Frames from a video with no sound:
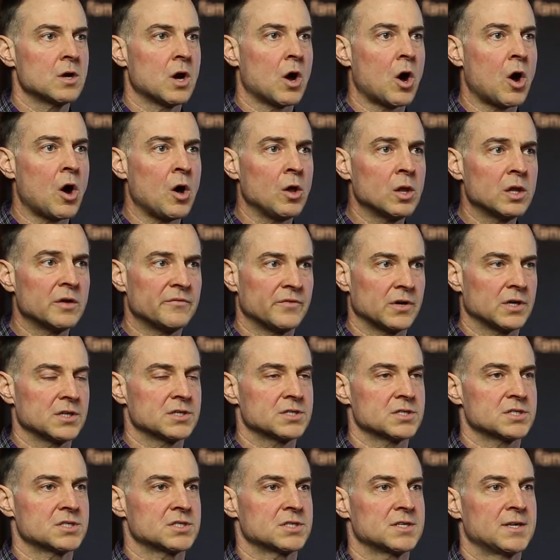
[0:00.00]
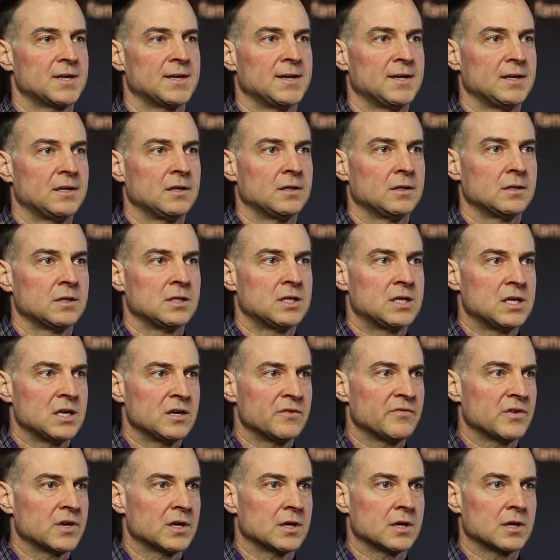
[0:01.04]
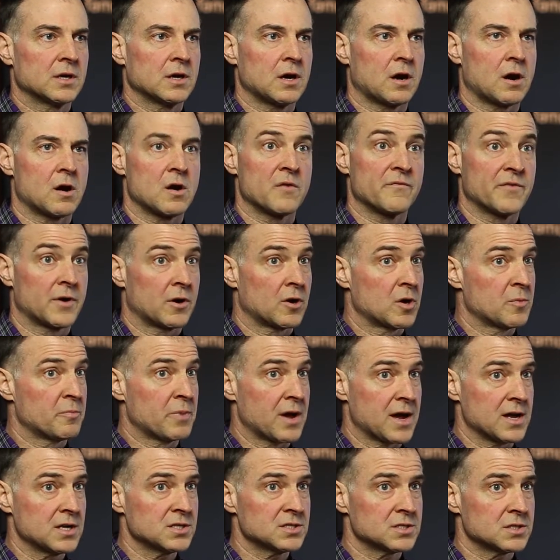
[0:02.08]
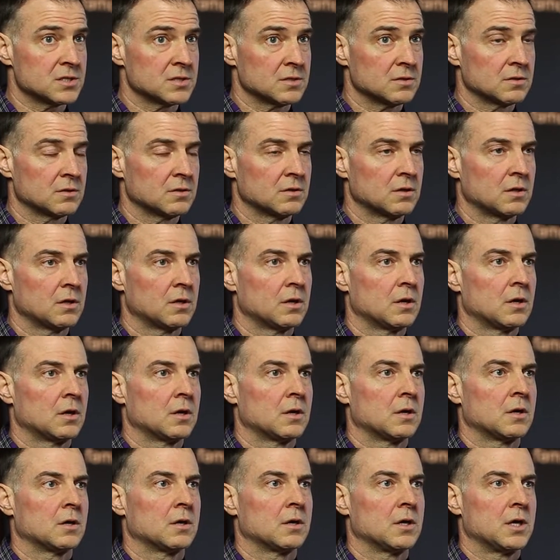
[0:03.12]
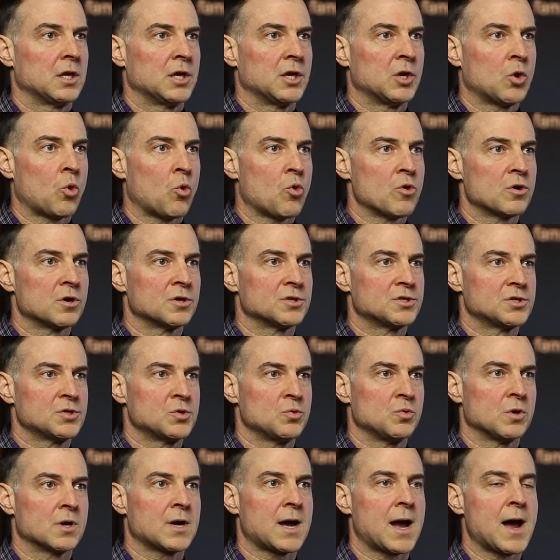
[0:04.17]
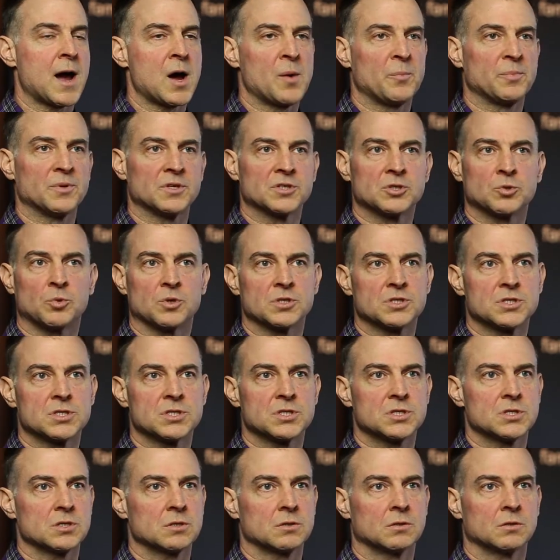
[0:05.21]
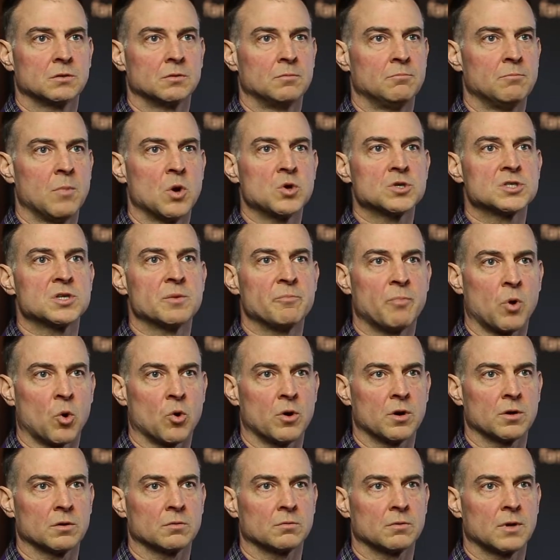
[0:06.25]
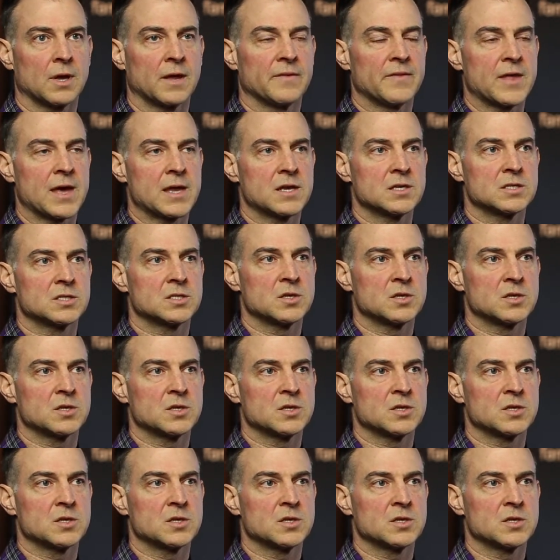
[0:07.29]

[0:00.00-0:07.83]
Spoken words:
All of us giving our very best in order to accomplish what's most important, and that is